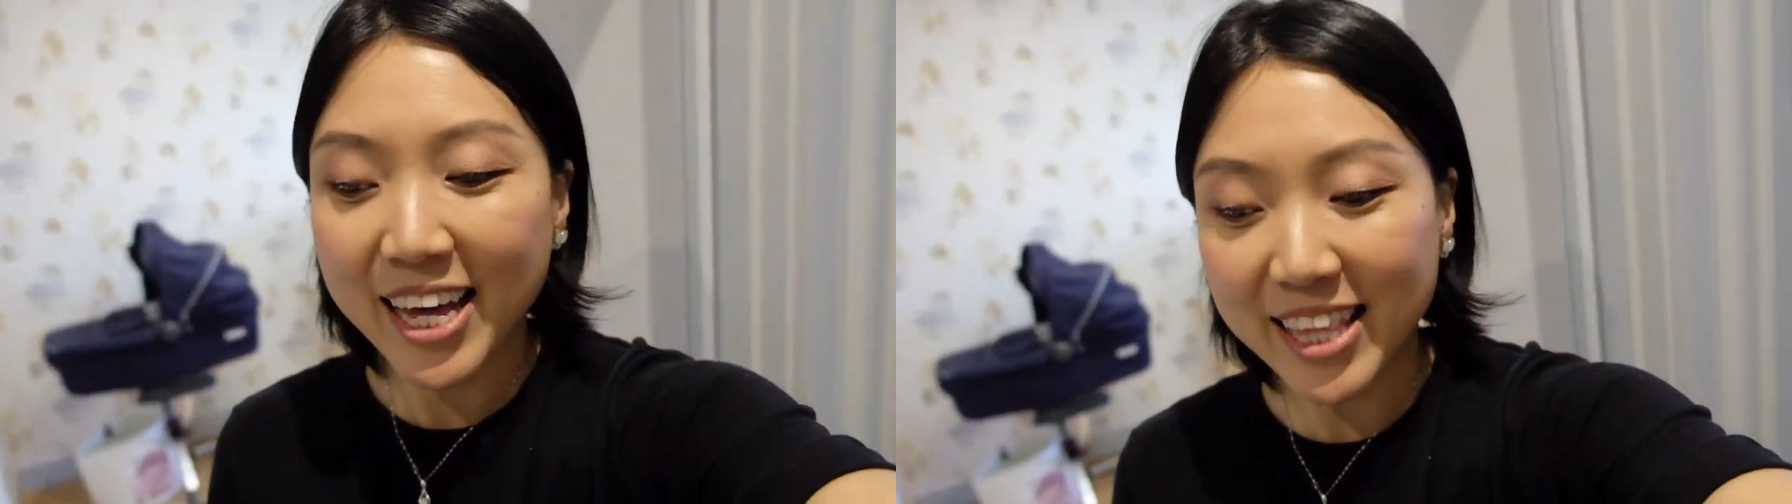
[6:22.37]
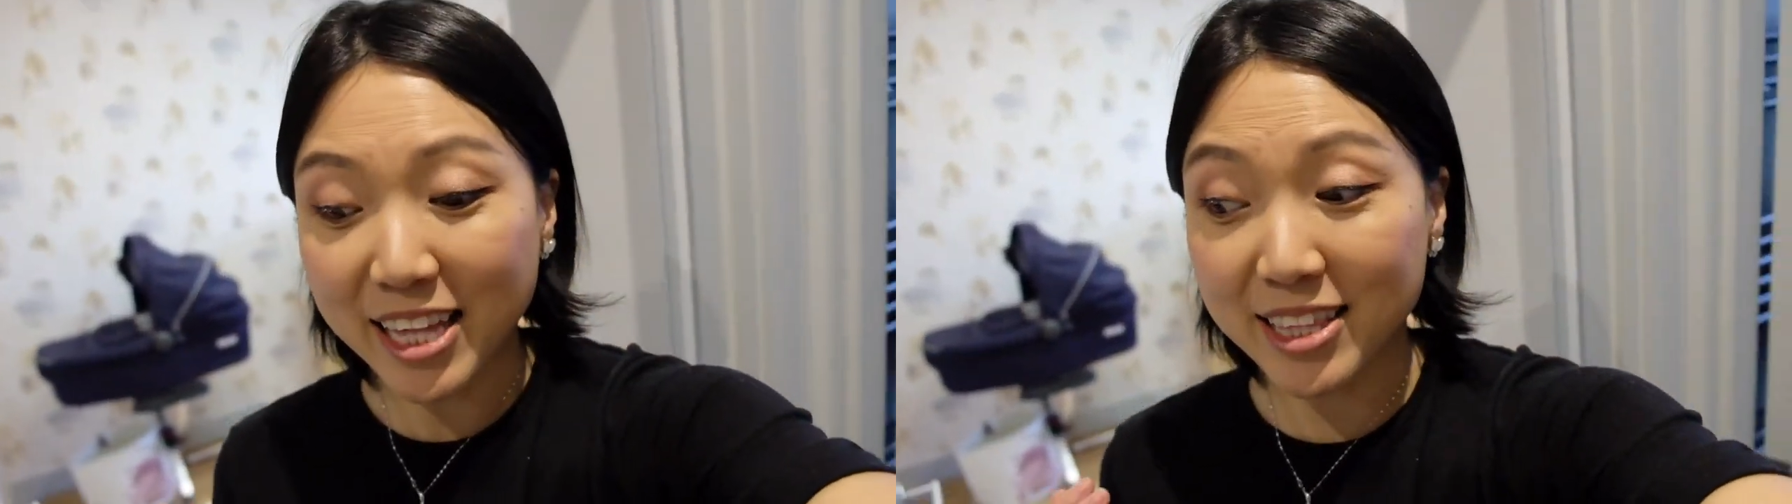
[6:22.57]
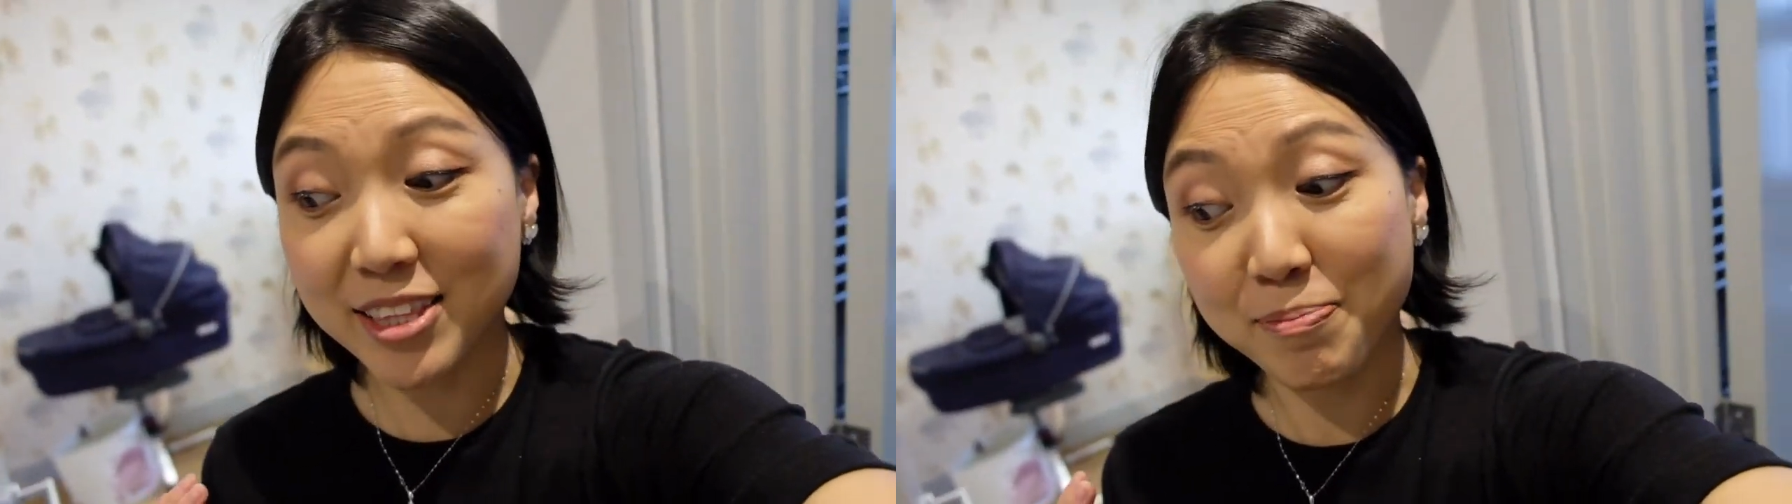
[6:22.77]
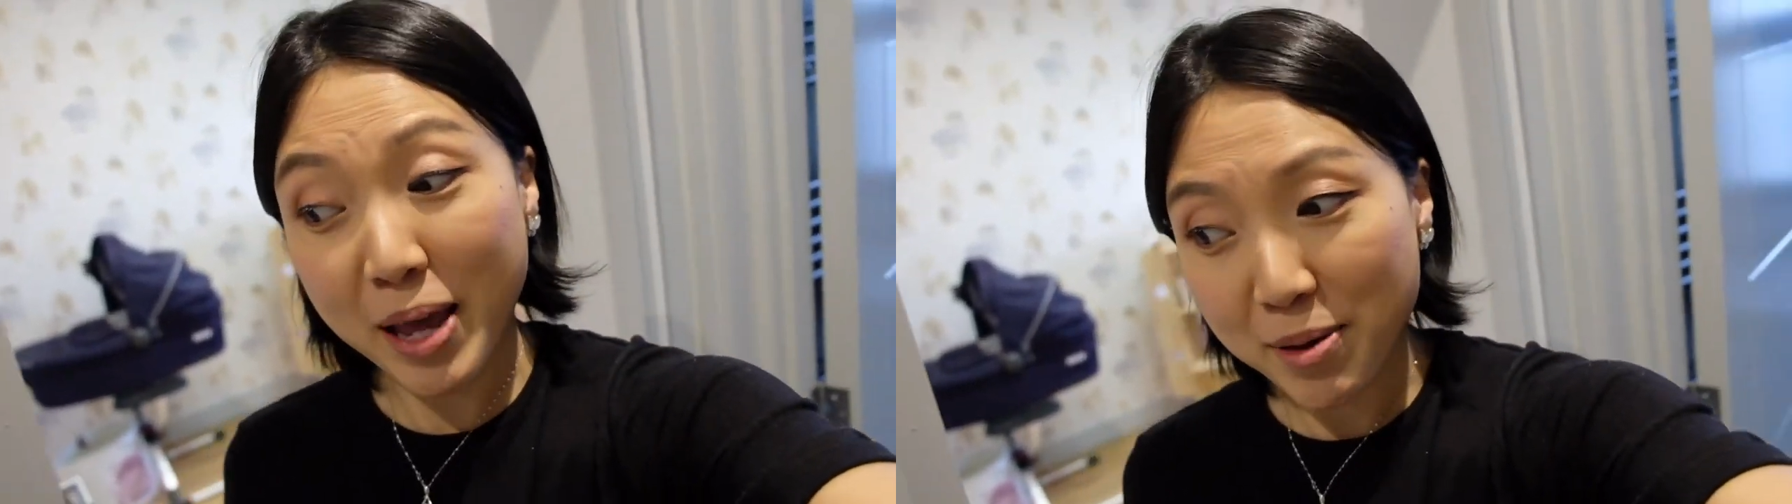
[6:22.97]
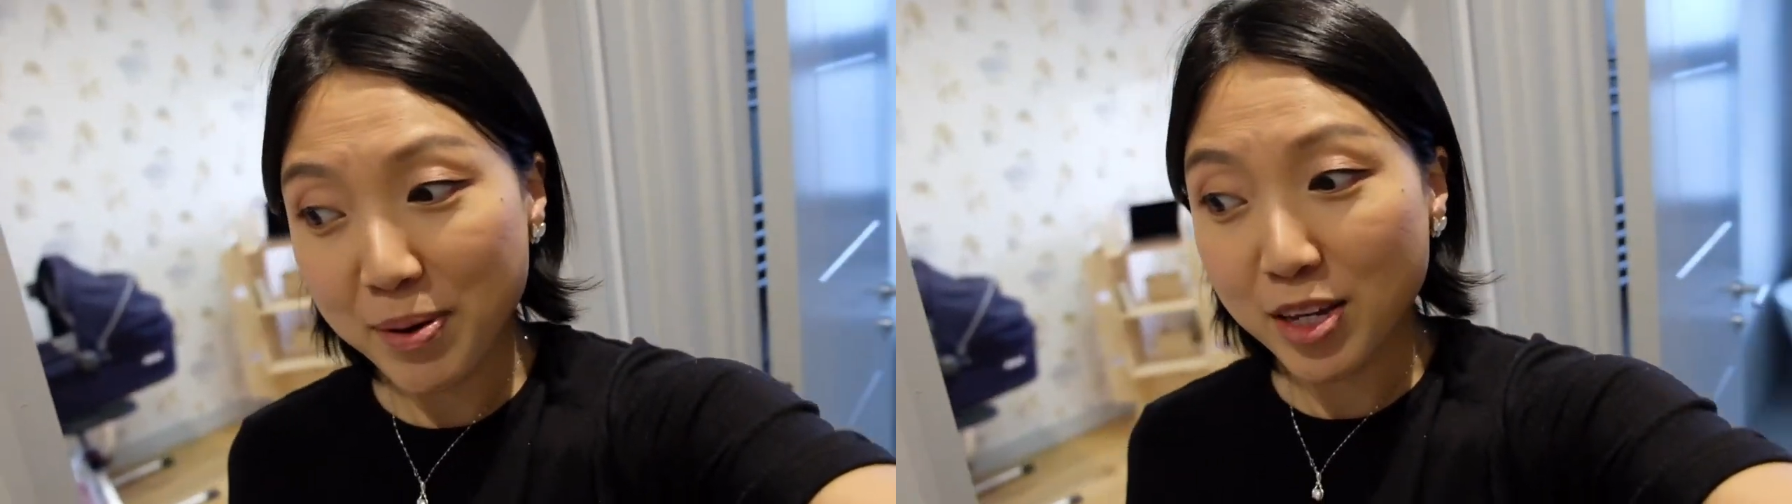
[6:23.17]
that the
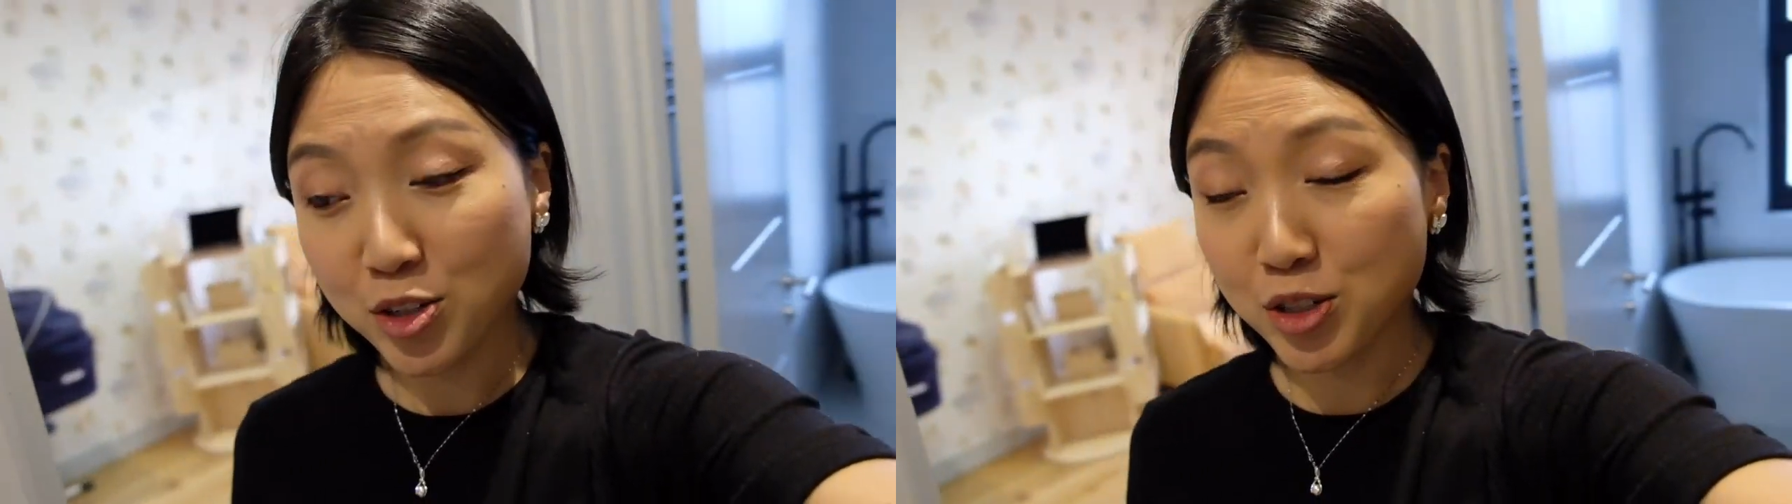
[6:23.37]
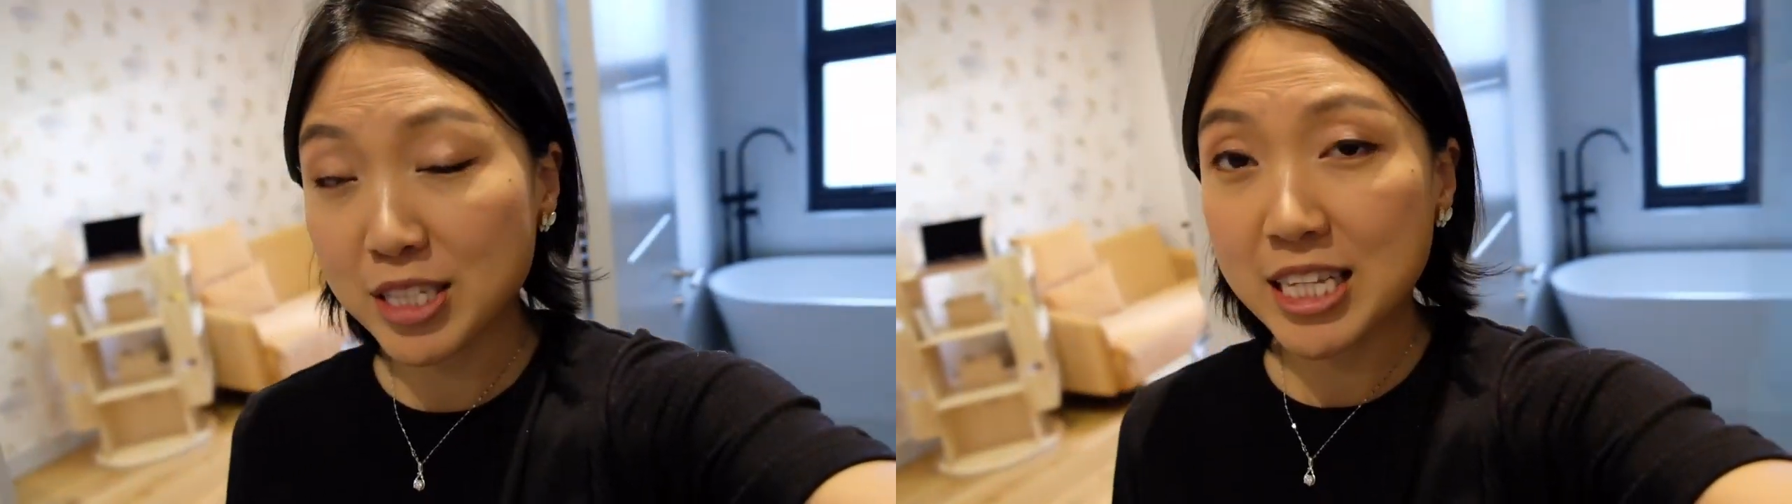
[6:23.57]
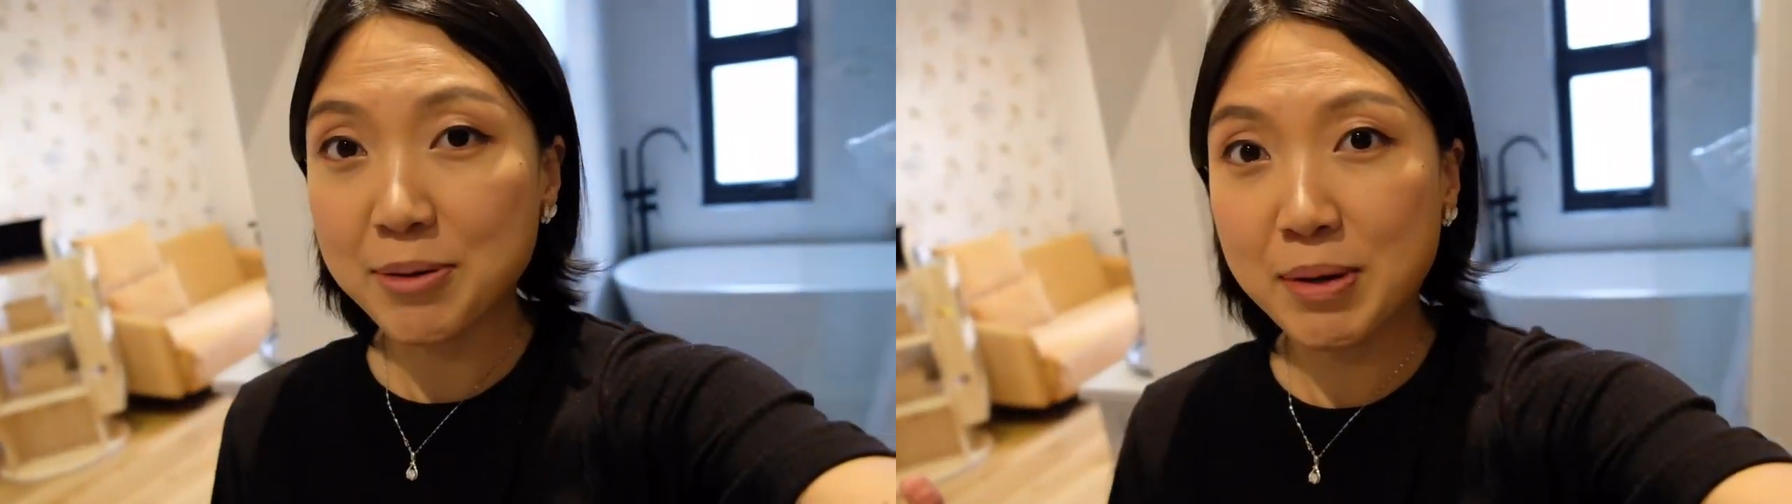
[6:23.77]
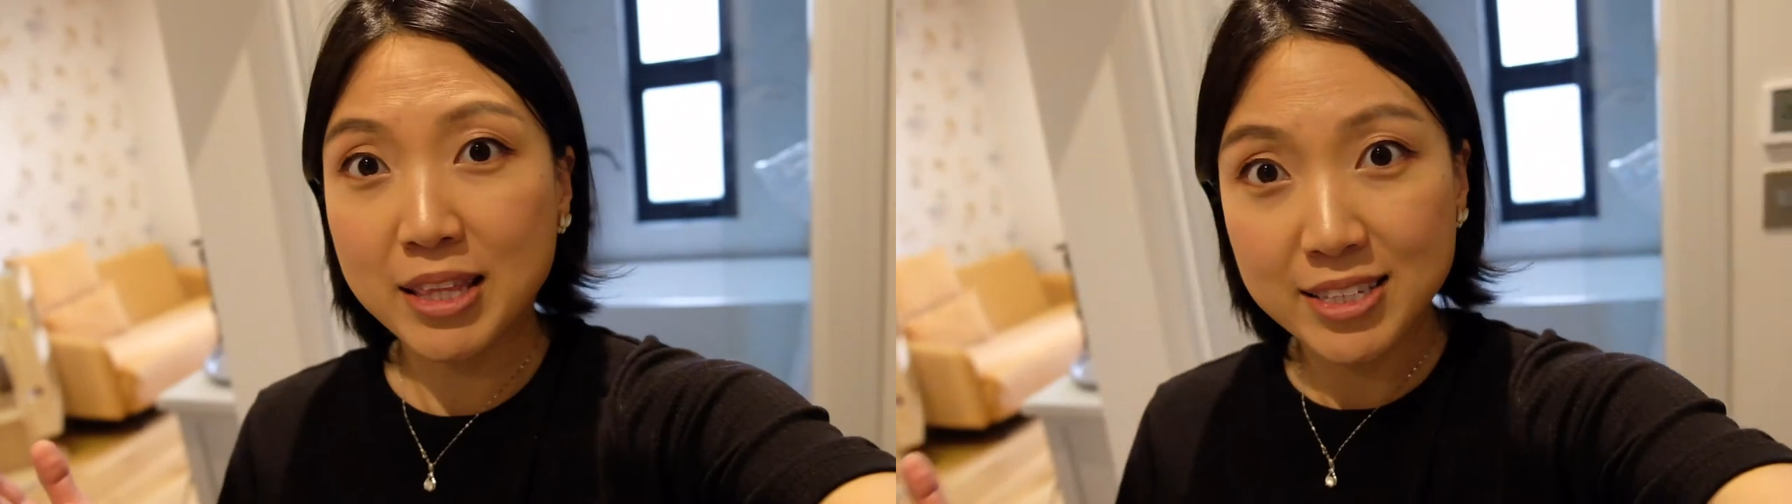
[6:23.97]
baby should sleep in the